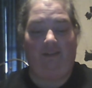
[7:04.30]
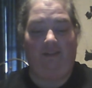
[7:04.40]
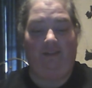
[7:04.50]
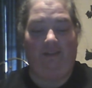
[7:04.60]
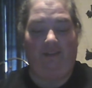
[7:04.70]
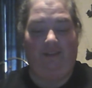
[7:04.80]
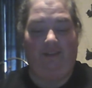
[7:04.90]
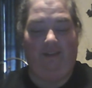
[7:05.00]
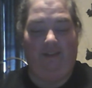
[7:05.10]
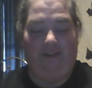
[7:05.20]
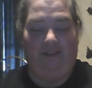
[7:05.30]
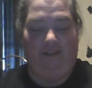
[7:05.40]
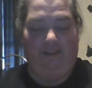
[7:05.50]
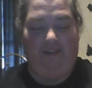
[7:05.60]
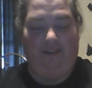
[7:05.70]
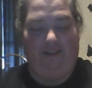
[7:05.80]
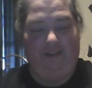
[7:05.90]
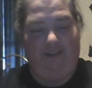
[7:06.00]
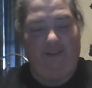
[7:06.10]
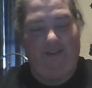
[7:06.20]

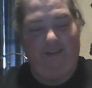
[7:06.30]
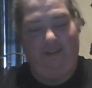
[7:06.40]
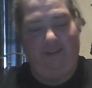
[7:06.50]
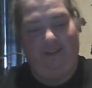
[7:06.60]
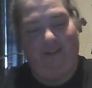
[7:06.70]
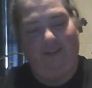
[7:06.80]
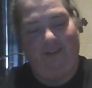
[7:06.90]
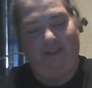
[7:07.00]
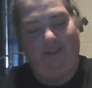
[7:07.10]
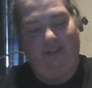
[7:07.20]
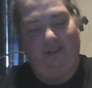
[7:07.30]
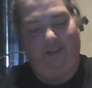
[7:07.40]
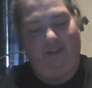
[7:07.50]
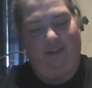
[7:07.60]
No one is speaking in this clip.